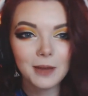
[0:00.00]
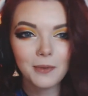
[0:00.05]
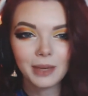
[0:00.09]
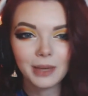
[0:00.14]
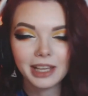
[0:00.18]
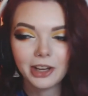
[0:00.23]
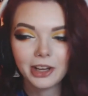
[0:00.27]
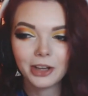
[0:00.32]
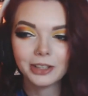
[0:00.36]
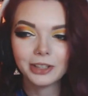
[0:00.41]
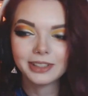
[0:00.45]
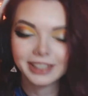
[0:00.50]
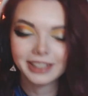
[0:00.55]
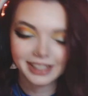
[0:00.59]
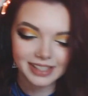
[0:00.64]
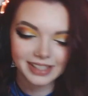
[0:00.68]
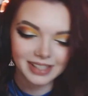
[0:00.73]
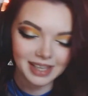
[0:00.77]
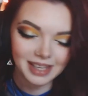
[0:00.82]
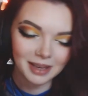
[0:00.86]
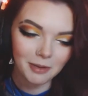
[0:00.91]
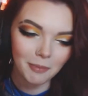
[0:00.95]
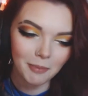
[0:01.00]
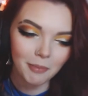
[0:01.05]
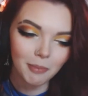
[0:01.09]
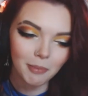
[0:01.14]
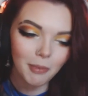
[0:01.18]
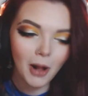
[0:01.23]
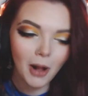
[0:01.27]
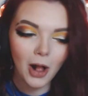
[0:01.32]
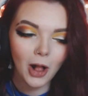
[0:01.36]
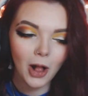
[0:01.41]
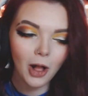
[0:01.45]
we got to see
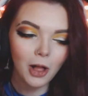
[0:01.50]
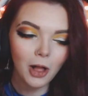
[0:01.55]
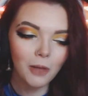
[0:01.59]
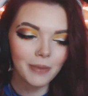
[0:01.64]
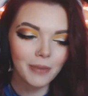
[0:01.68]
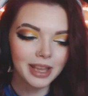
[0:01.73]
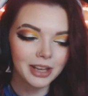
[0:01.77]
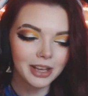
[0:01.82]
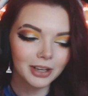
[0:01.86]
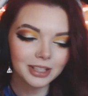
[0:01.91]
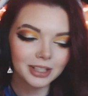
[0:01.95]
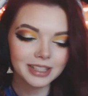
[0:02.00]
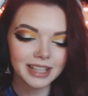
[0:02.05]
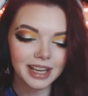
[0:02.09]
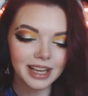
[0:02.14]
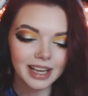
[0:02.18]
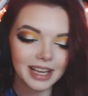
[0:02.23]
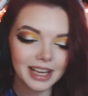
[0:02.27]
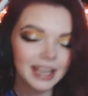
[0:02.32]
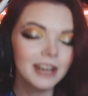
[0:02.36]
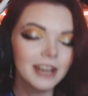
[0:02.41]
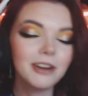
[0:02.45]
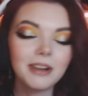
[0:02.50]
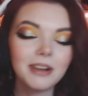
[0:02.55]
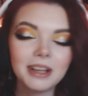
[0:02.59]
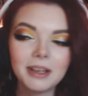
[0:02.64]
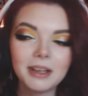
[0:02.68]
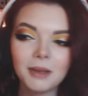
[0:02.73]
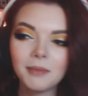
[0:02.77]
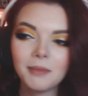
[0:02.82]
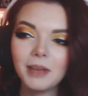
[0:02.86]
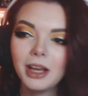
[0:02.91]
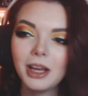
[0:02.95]
Maul, we got to hear
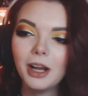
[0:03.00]
him,